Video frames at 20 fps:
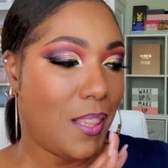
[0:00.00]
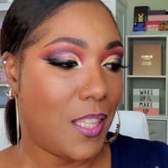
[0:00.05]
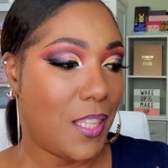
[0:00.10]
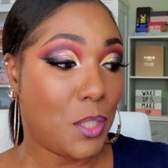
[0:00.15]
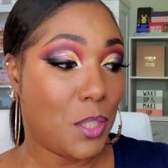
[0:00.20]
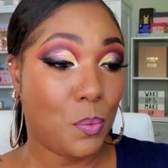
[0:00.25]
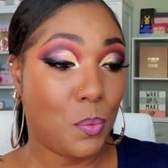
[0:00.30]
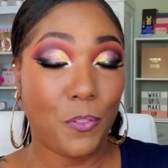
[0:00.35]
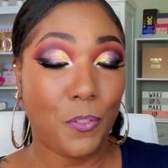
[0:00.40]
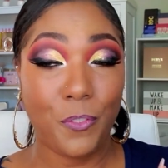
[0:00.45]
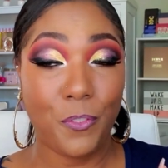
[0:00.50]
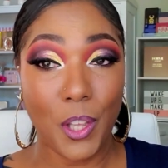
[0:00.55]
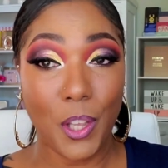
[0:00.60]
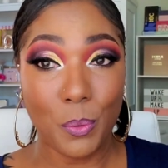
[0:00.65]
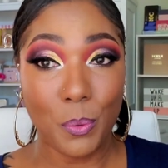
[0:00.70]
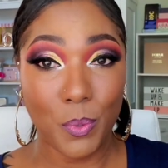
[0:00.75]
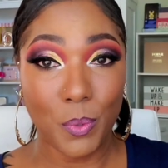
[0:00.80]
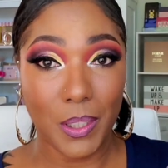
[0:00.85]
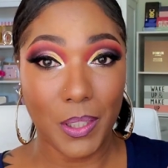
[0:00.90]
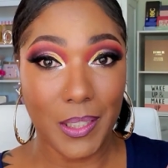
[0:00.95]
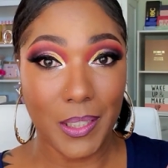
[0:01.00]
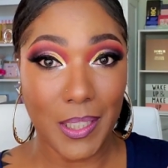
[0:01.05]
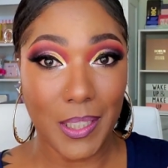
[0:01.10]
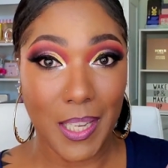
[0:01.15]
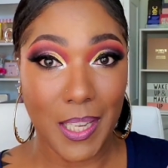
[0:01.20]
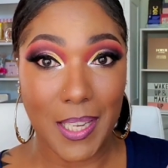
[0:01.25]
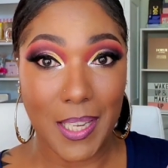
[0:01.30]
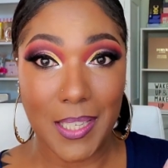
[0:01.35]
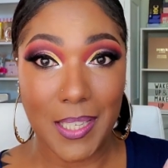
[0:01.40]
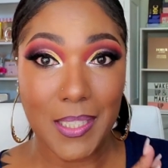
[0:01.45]
This one felt really
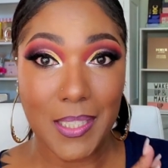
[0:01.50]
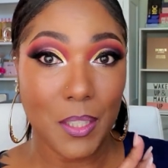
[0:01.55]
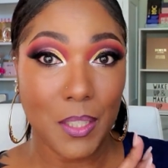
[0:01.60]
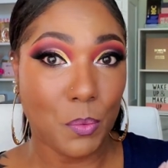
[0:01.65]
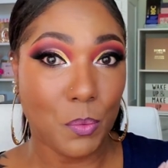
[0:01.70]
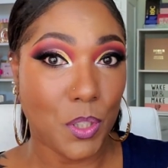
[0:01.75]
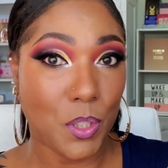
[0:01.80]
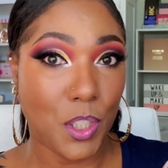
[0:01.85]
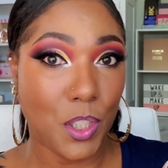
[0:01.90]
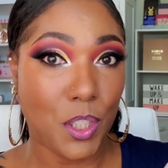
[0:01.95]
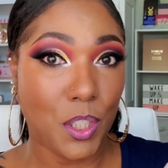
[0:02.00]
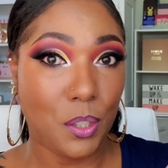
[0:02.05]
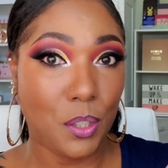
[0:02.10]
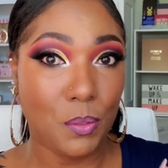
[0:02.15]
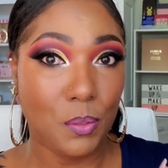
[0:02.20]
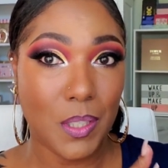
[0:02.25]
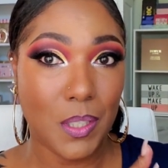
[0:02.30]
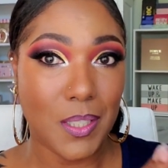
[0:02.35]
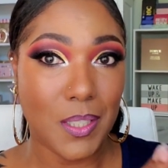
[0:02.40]
nice. It was cute.